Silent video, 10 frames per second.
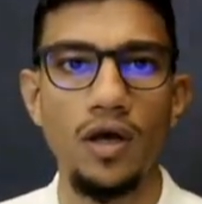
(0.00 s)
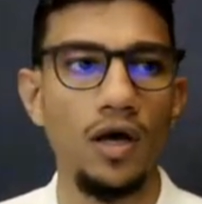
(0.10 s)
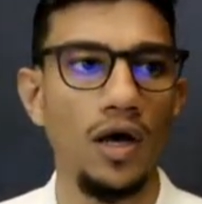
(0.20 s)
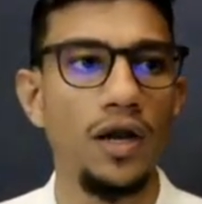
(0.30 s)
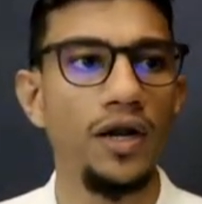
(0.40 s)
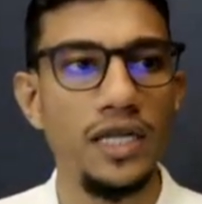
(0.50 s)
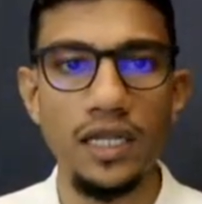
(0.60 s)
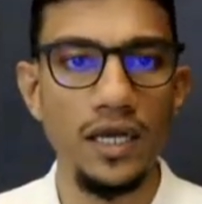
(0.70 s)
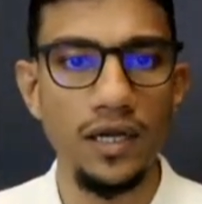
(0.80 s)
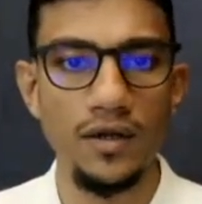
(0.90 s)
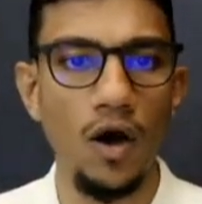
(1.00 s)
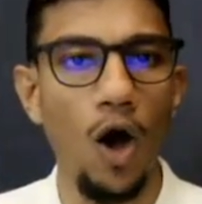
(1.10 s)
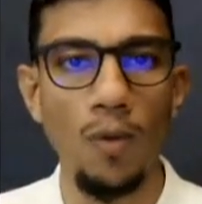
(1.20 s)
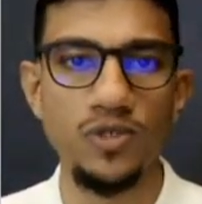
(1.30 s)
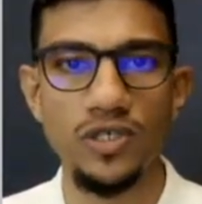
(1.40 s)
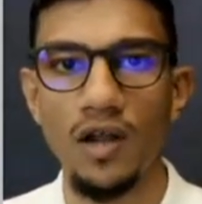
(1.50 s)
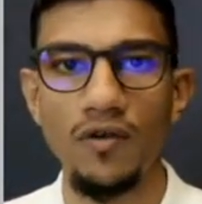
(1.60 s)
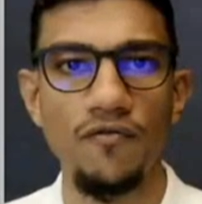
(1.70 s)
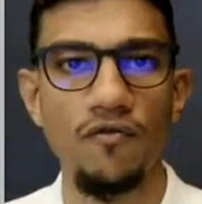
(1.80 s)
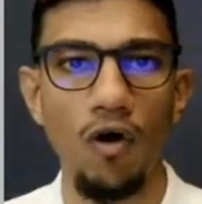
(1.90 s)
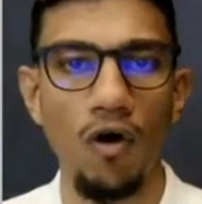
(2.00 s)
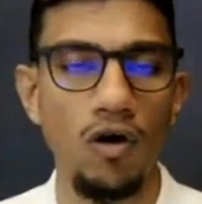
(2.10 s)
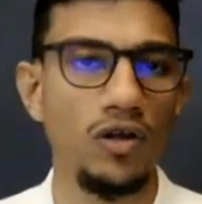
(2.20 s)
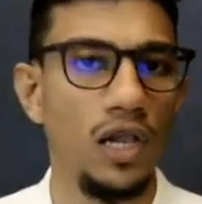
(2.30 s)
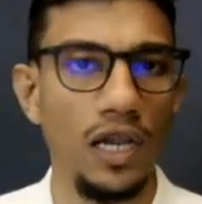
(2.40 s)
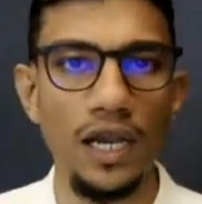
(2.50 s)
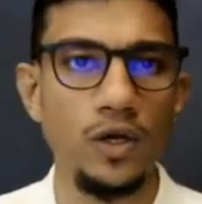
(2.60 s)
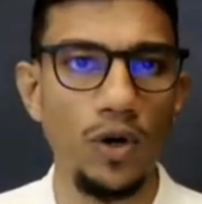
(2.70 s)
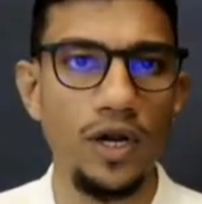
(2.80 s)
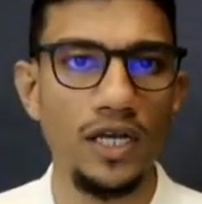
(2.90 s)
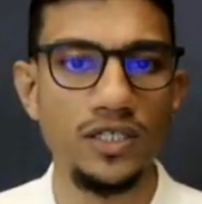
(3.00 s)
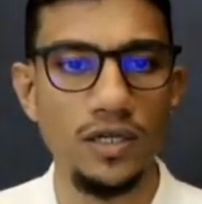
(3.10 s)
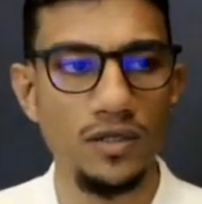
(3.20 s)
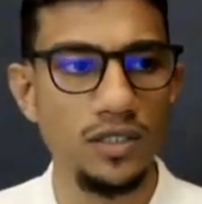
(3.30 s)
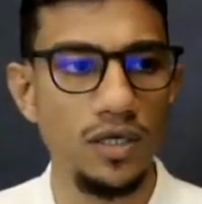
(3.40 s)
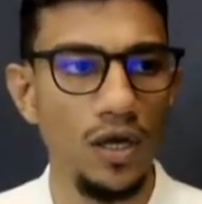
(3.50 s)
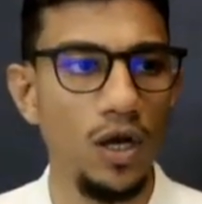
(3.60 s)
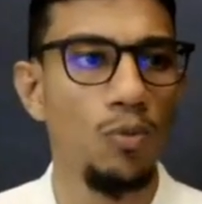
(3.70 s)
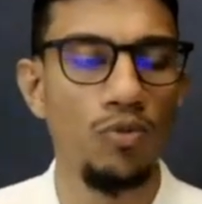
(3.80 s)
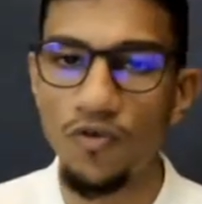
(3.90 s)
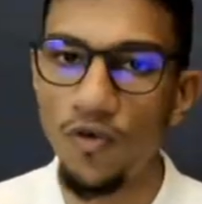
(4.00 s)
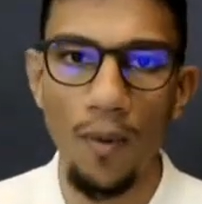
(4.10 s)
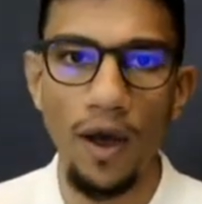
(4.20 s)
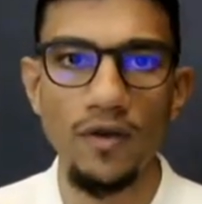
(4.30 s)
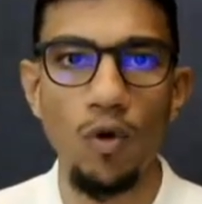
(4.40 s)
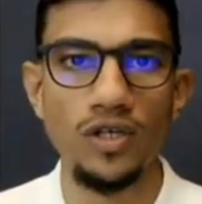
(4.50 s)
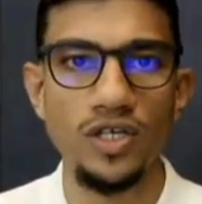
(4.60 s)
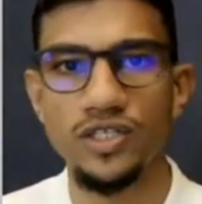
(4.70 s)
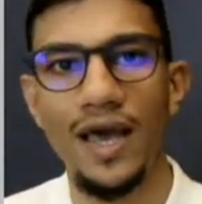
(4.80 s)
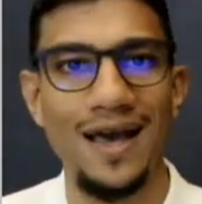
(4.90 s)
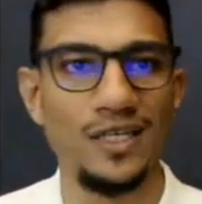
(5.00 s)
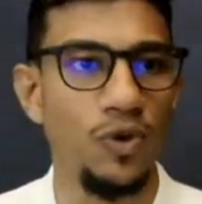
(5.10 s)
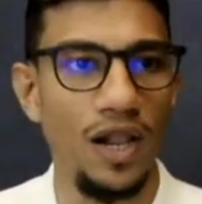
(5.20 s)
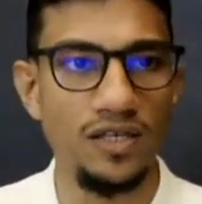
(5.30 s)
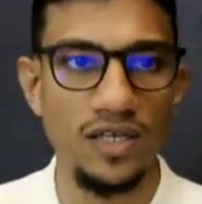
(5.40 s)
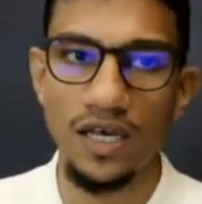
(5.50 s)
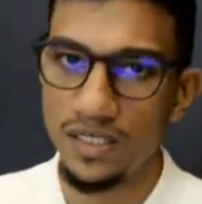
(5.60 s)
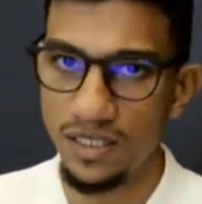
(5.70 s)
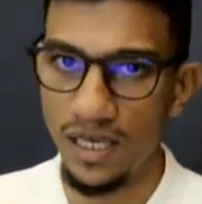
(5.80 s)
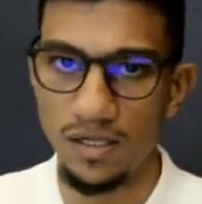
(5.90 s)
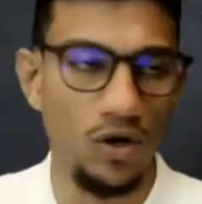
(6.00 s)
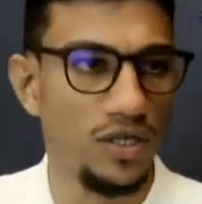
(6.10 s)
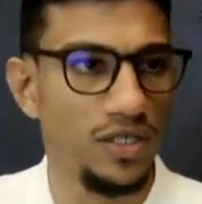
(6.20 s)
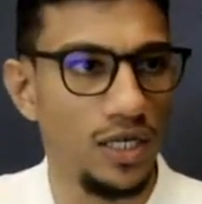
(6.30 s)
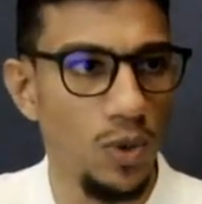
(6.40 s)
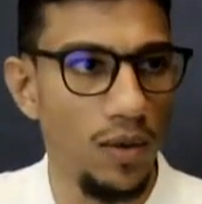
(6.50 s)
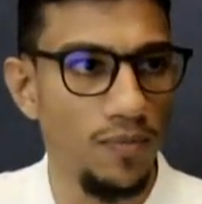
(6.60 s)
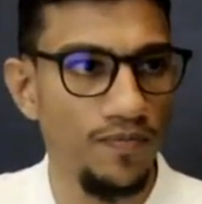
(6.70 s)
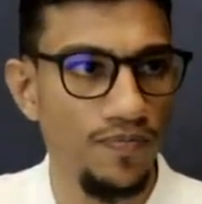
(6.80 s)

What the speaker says: a delete option for lead quotations, pro forma invoices, as well as sales orders as well.